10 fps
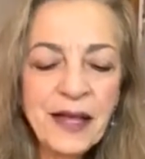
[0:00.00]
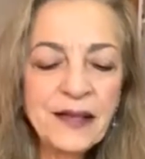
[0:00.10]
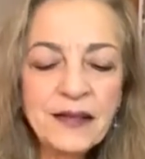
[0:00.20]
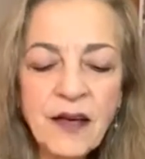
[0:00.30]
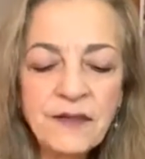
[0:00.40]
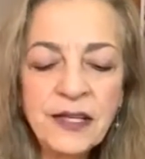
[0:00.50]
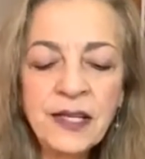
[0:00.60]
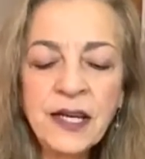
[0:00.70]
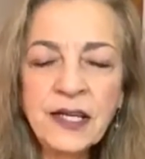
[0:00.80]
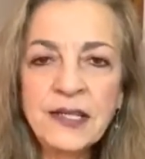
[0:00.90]
loving
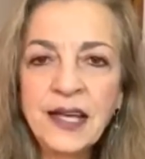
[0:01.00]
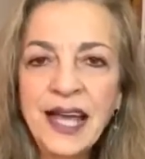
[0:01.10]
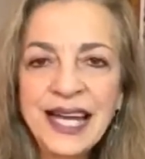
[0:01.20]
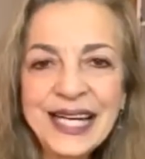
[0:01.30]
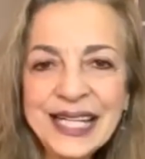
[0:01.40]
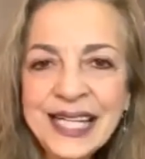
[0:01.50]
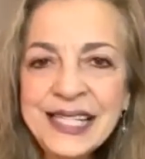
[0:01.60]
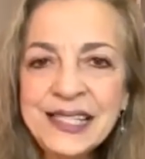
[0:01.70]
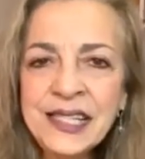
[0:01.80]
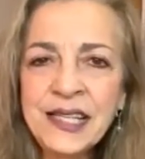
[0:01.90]
it,
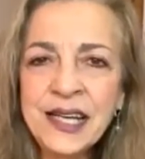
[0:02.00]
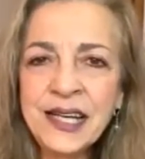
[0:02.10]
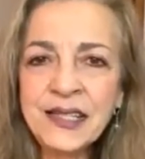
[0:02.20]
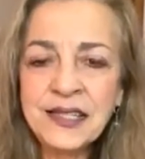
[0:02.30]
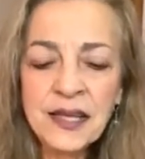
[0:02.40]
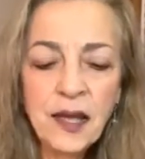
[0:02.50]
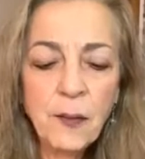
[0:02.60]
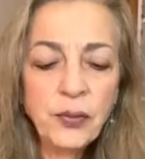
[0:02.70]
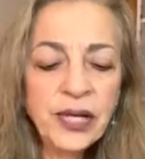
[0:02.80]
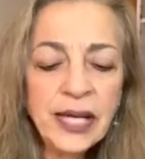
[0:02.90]
cleansing it,
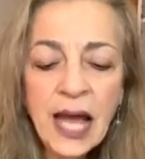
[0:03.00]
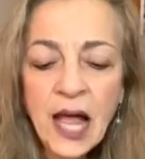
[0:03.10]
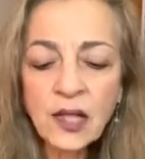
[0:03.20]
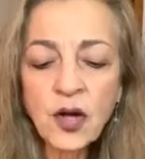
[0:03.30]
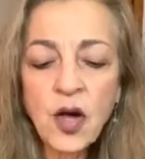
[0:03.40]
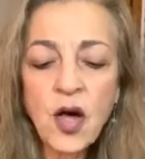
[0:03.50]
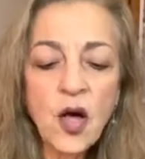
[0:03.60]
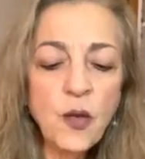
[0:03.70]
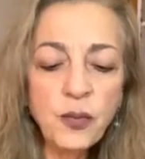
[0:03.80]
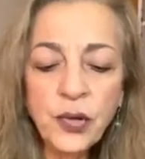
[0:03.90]
putting
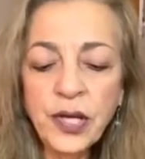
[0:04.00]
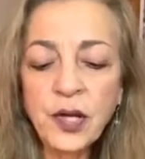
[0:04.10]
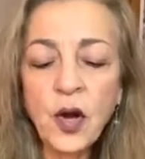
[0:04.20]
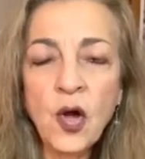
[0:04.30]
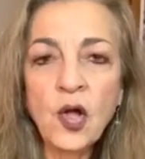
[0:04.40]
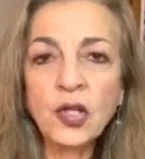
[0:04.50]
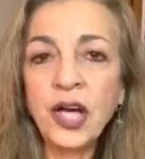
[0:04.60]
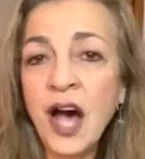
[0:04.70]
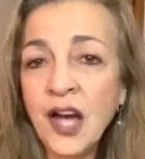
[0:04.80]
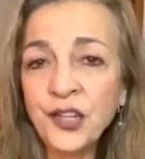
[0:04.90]
alcohol, putting all
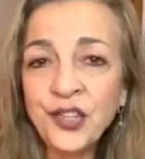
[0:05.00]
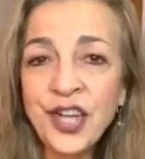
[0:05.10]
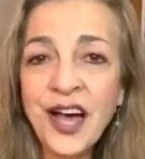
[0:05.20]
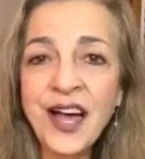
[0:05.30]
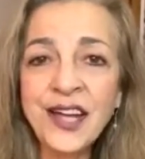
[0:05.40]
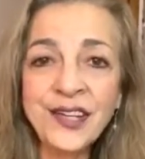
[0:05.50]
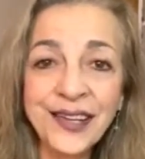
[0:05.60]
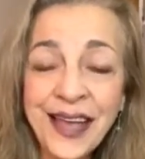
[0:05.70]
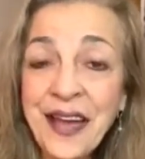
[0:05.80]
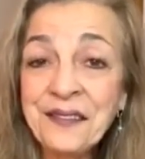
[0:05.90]
the iodine
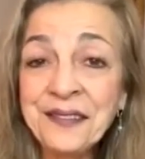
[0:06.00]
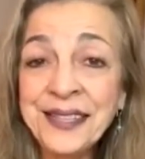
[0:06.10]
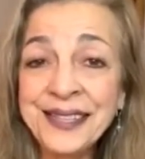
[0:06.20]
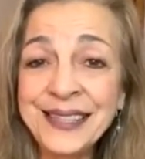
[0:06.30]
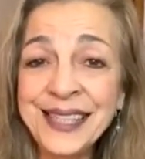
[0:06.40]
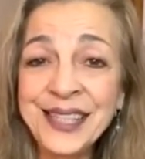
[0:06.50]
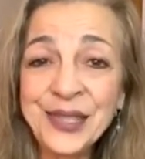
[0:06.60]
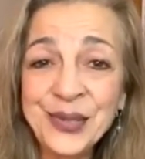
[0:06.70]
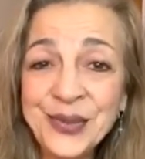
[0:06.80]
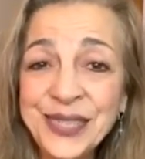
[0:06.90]
and everything
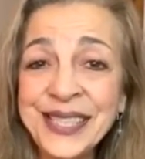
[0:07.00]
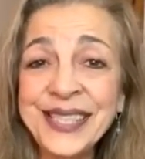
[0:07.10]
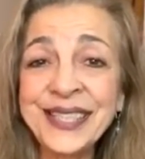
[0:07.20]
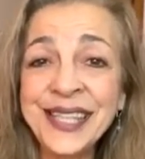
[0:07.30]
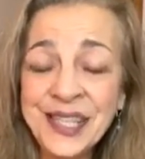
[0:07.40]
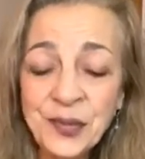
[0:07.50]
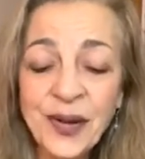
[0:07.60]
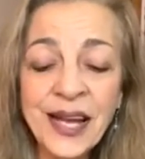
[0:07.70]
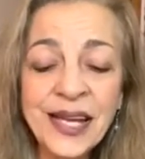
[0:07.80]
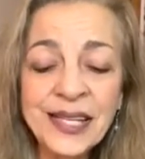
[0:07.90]
to heal it,
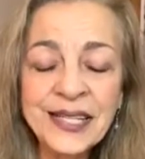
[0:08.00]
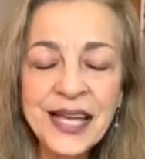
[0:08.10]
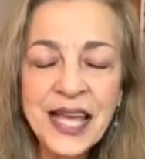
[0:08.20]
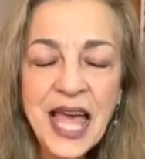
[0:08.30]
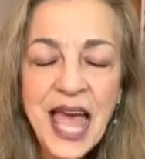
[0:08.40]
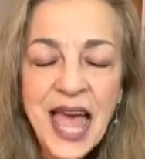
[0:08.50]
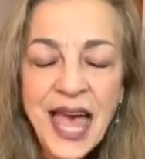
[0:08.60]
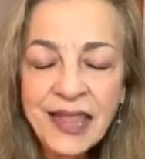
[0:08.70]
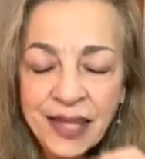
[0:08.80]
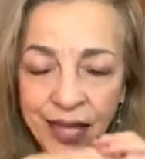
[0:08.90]
right?
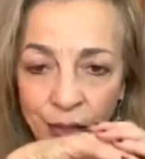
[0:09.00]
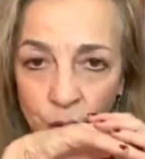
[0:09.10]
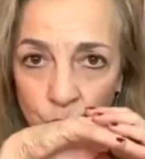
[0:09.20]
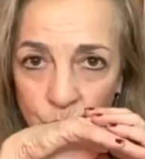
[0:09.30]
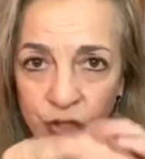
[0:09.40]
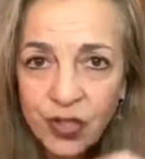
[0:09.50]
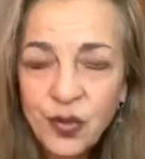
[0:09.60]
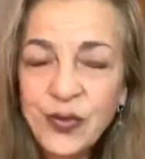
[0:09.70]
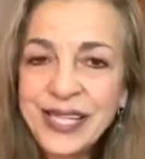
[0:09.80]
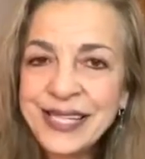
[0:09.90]
And then
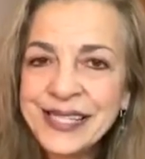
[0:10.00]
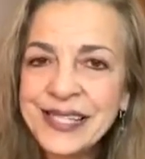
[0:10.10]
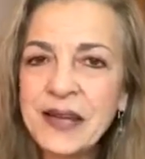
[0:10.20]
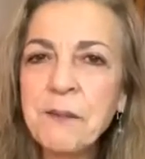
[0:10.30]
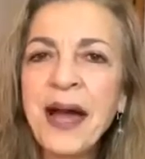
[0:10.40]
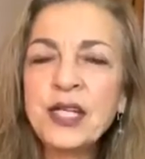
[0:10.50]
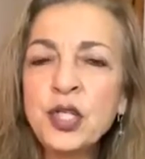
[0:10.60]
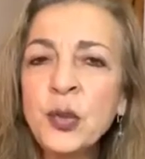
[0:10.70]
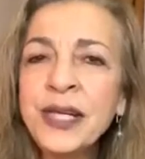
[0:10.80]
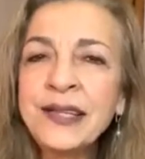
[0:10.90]
we kiss it. By
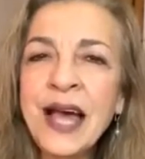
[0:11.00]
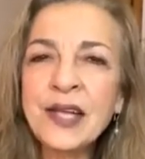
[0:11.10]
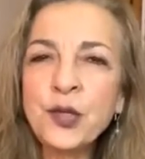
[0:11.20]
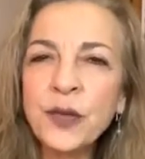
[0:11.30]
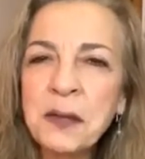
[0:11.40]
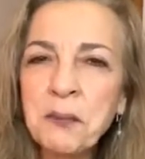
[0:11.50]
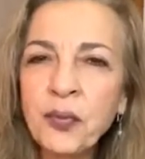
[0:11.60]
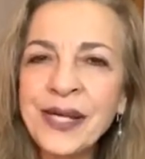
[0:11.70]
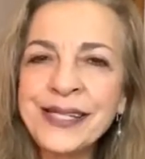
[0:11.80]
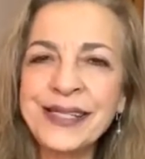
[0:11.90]
doing that, you're
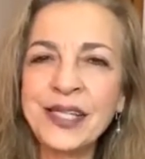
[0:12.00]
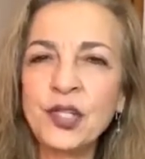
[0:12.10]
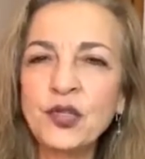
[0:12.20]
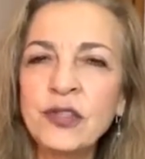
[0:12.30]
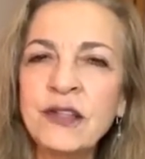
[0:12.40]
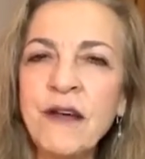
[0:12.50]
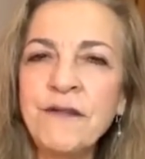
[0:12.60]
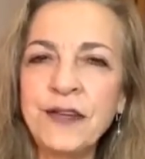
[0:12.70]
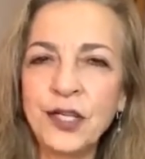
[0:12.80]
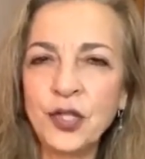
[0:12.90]
embracing, you're
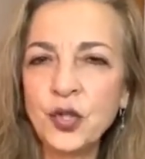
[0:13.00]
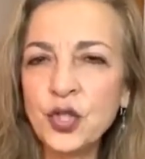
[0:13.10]
loving, you're